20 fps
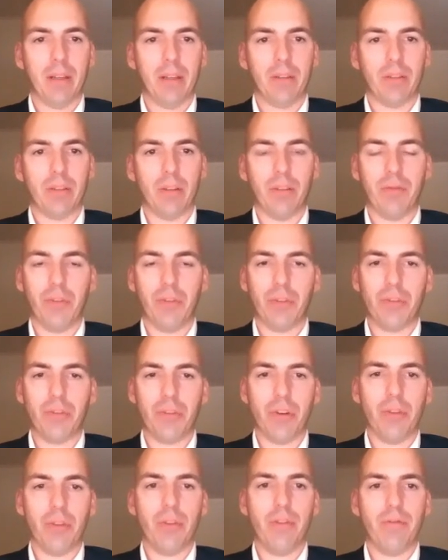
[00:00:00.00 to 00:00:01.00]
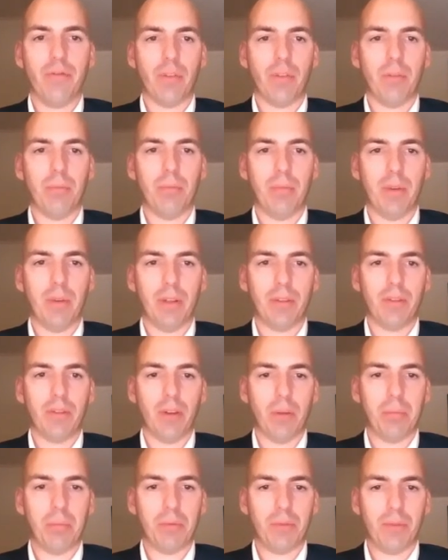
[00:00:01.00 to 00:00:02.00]
So I'll first show you from
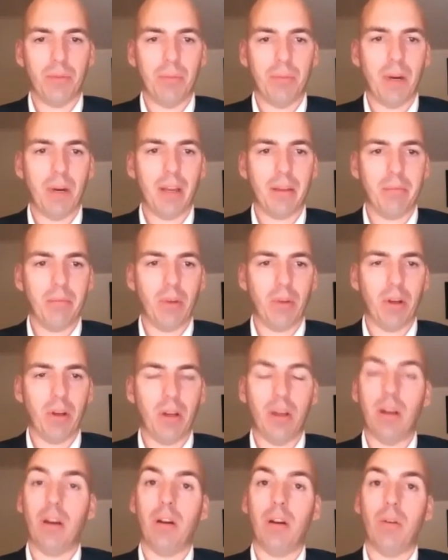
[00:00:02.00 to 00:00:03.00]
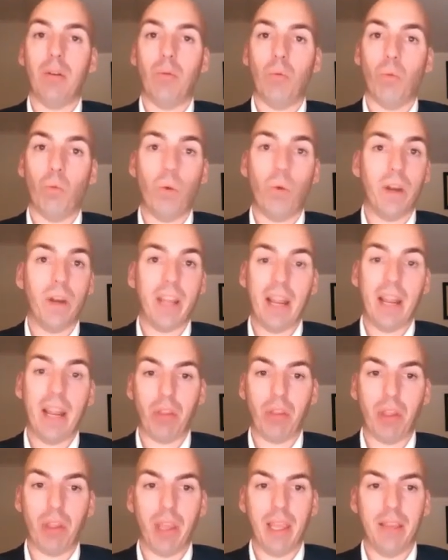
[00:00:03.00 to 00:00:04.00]
top to bottom what
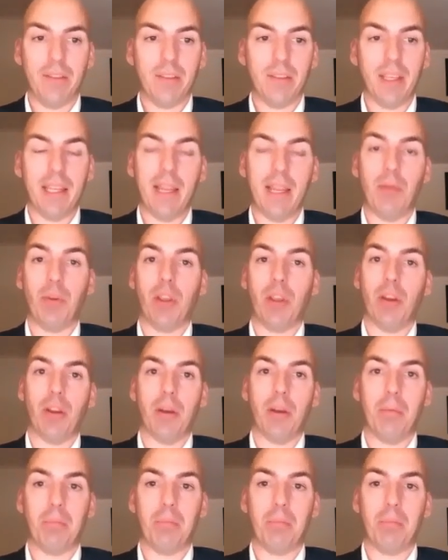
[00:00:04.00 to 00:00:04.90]
everything is, and then we're gonna